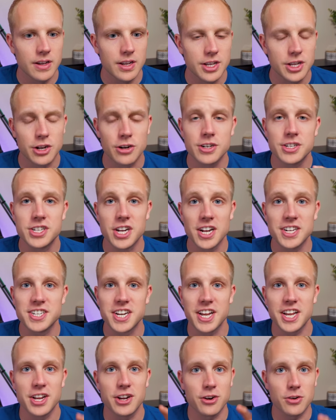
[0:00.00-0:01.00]
You're
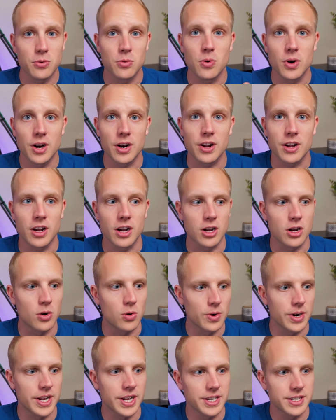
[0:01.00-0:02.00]
judging your work
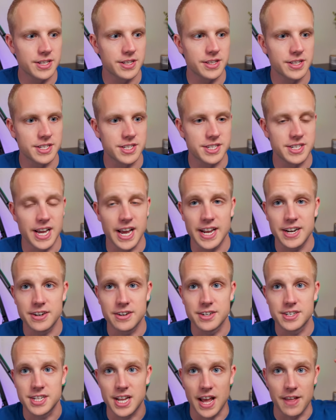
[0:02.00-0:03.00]
according to the
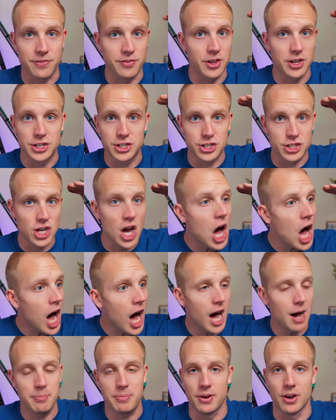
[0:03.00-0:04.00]
standards at the
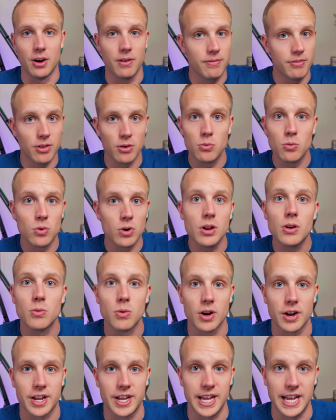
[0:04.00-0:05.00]
top of the
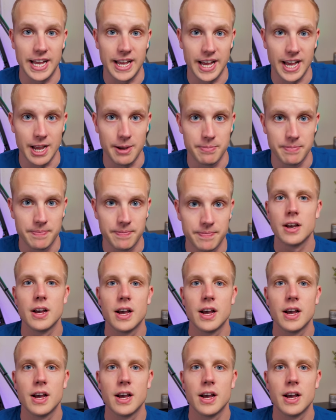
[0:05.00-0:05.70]
woodworking game.